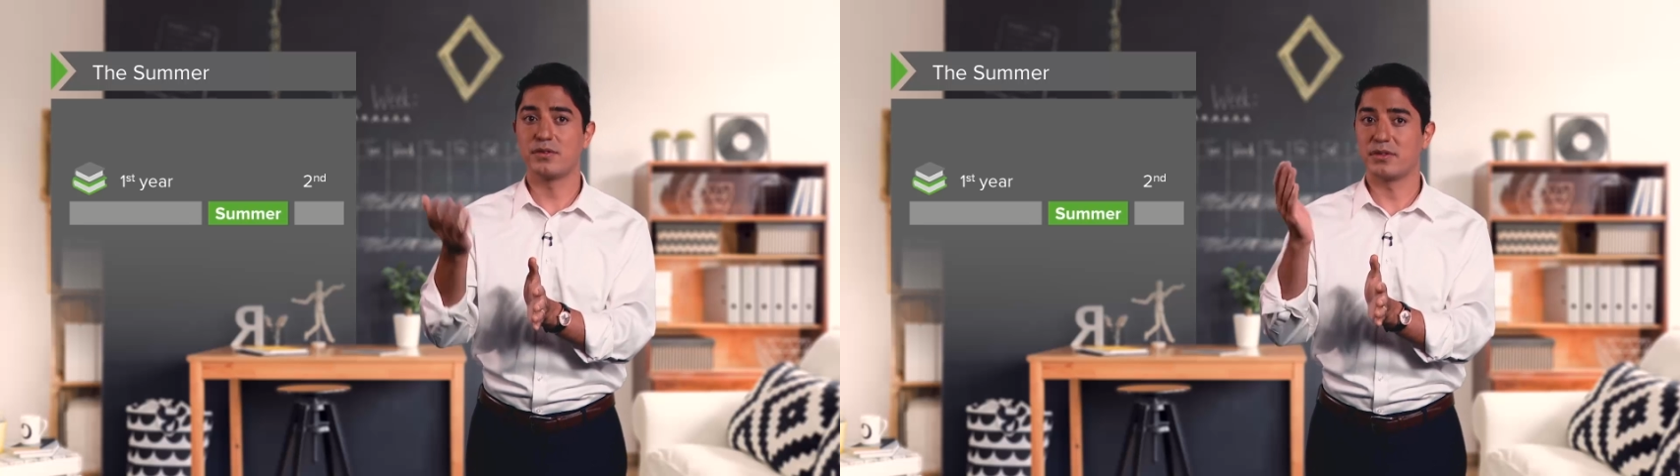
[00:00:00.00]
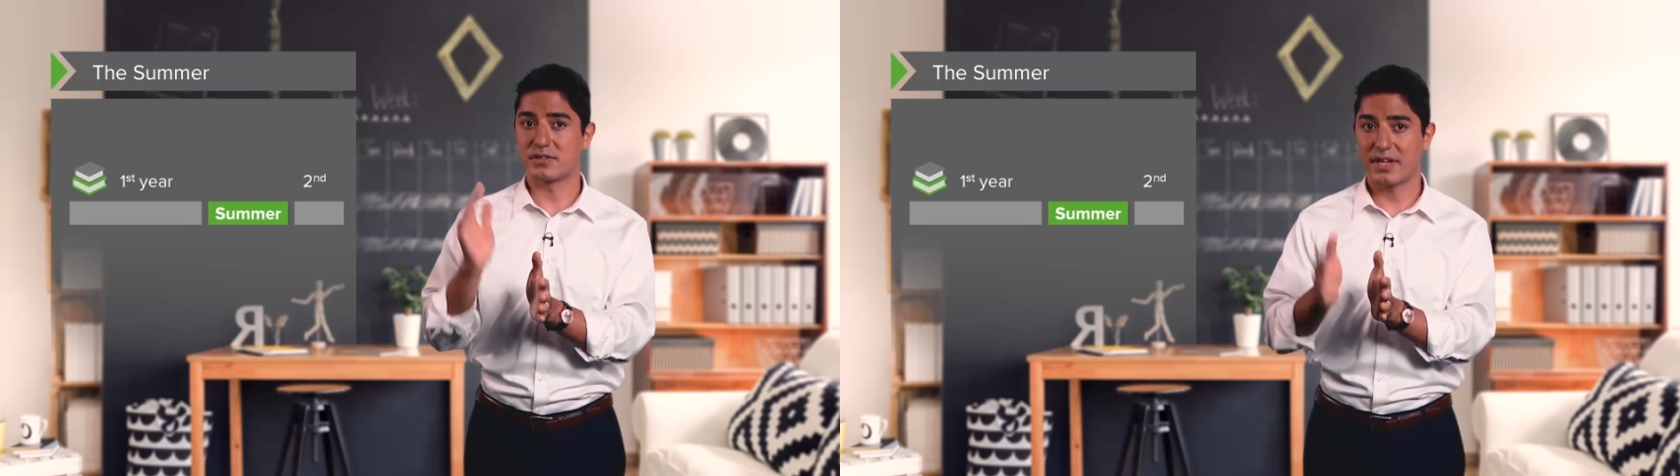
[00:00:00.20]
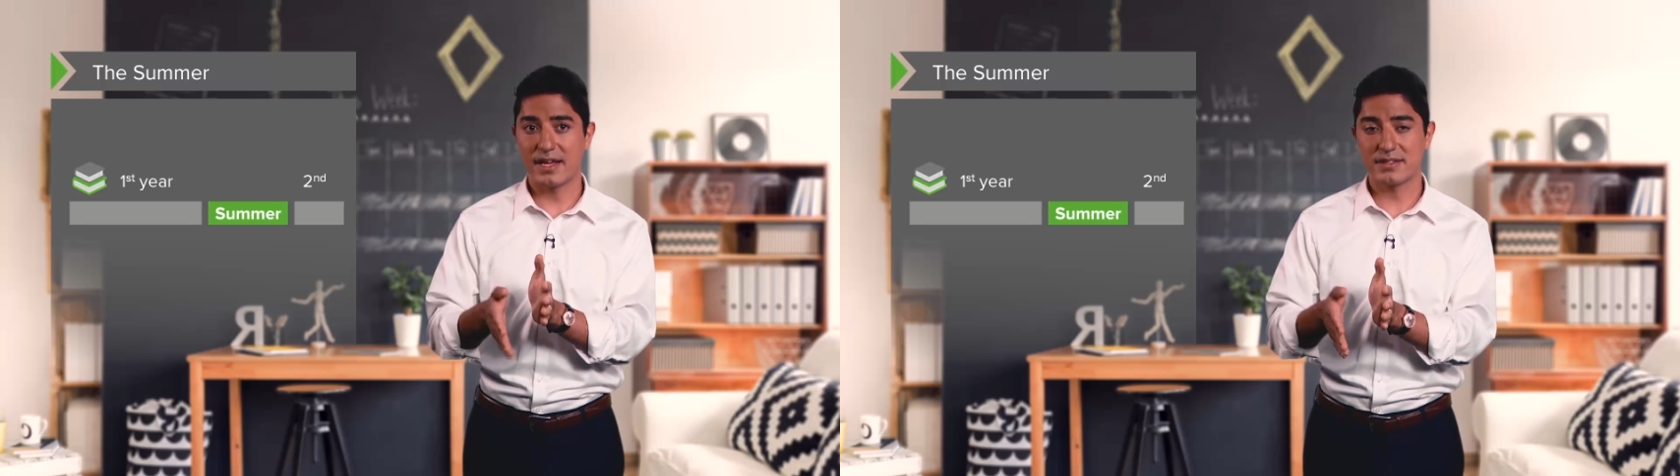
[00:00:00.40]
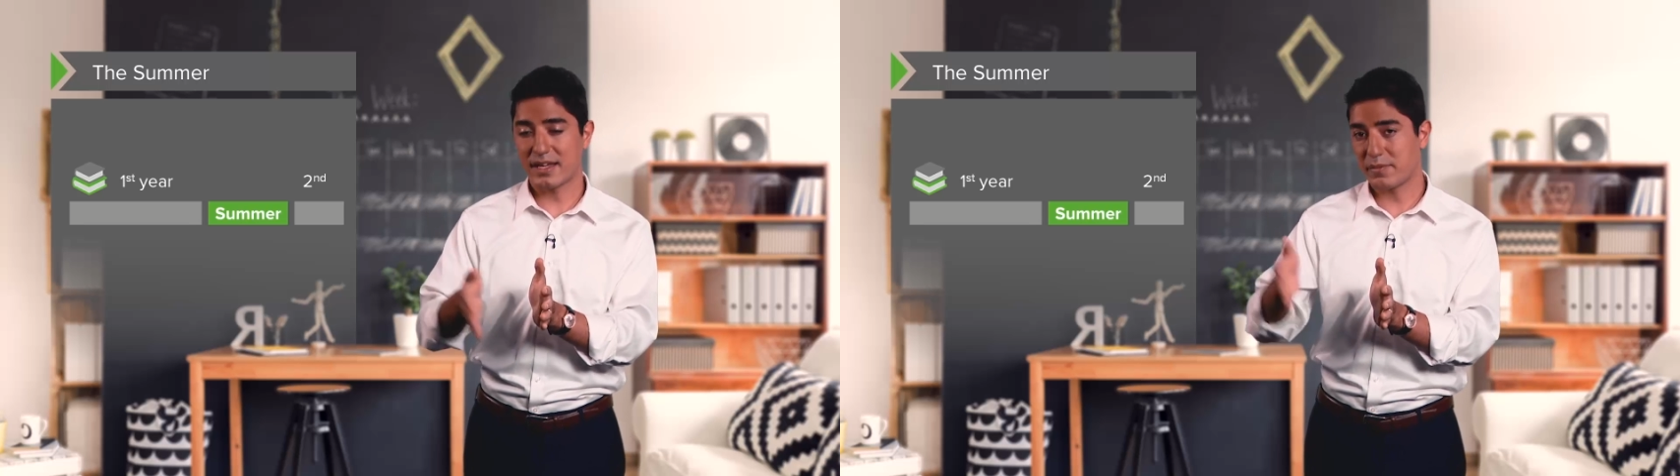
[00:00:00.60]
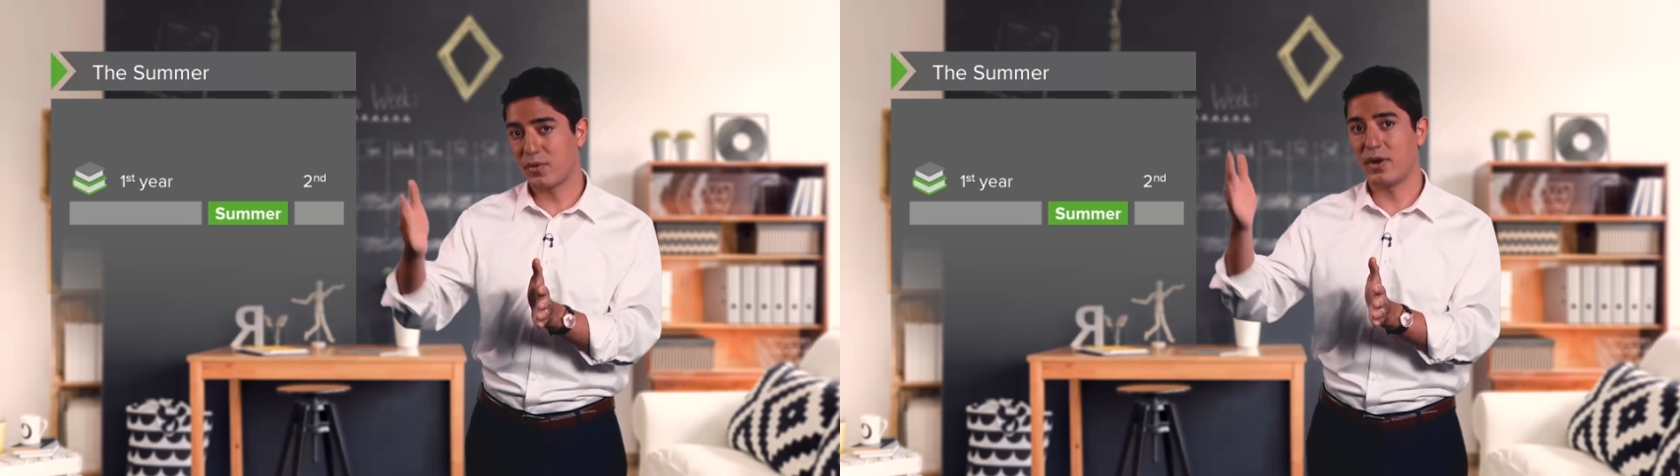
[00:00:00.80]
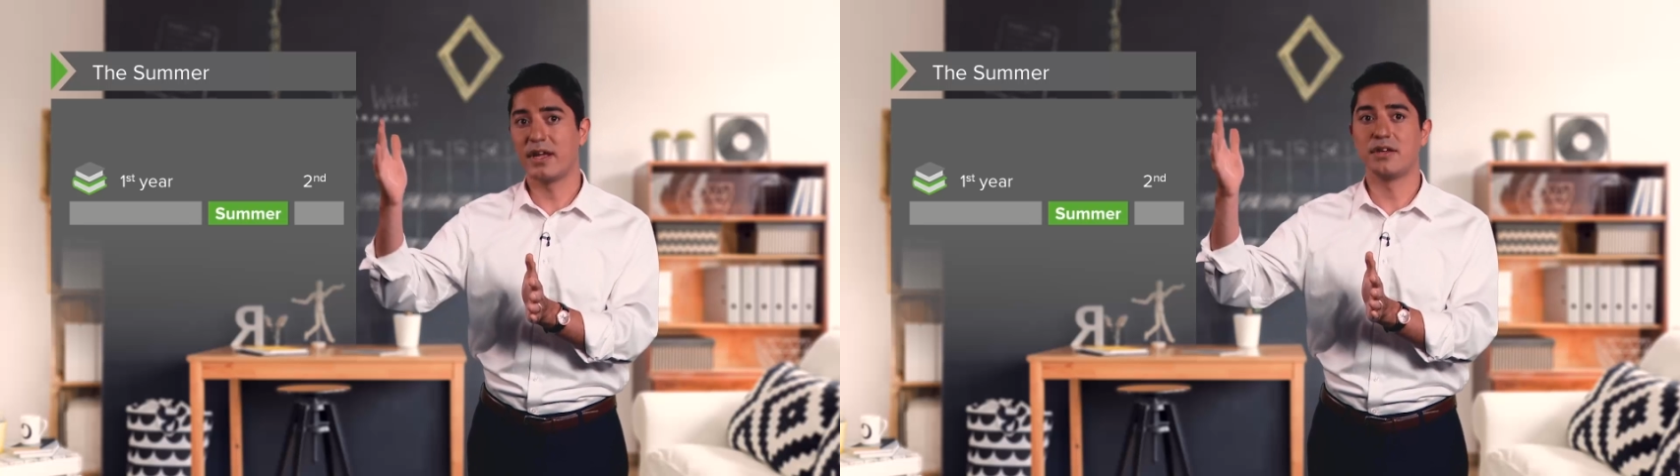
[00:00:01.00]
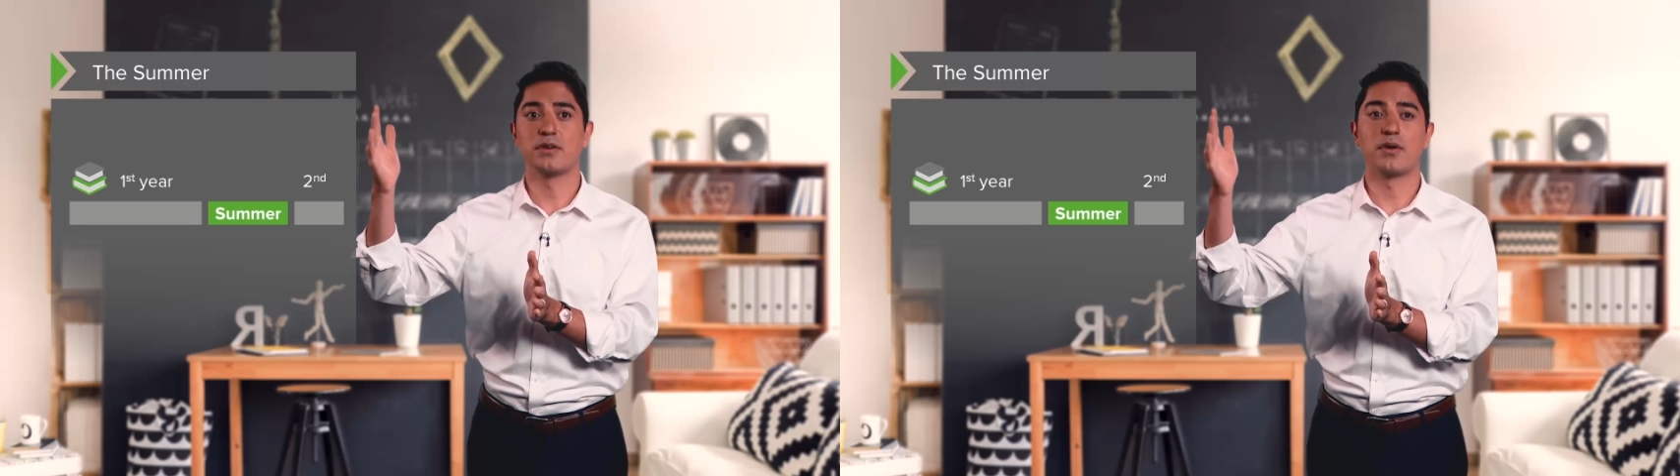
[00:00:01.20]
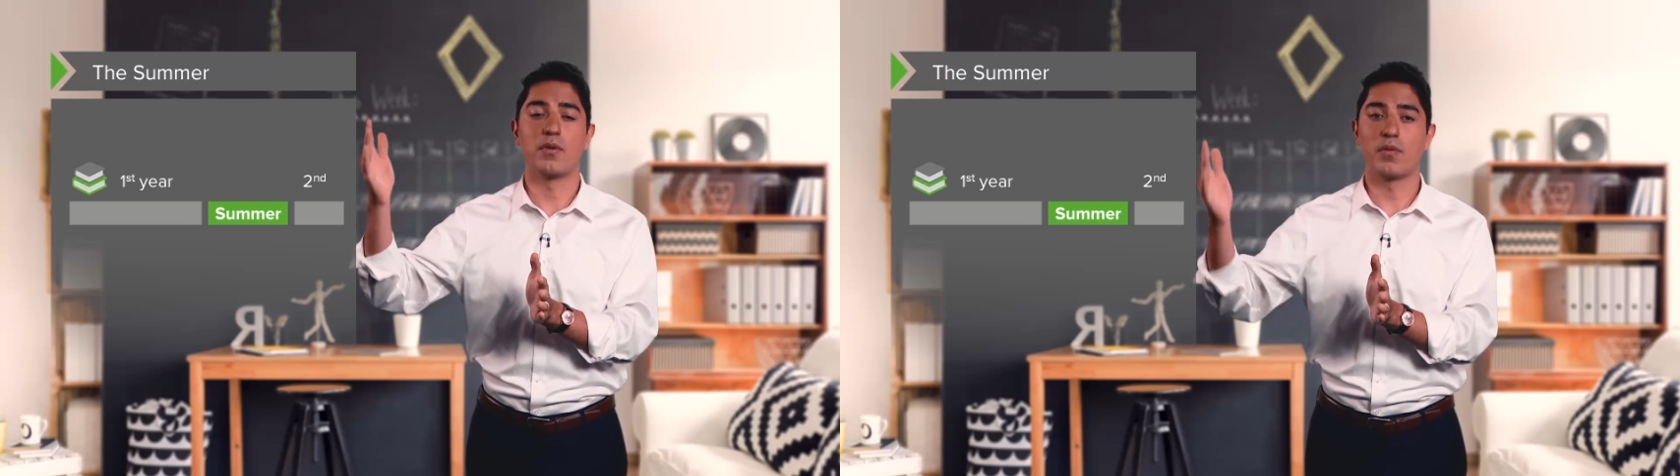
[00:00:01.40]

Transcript: you'll take step one and you'll go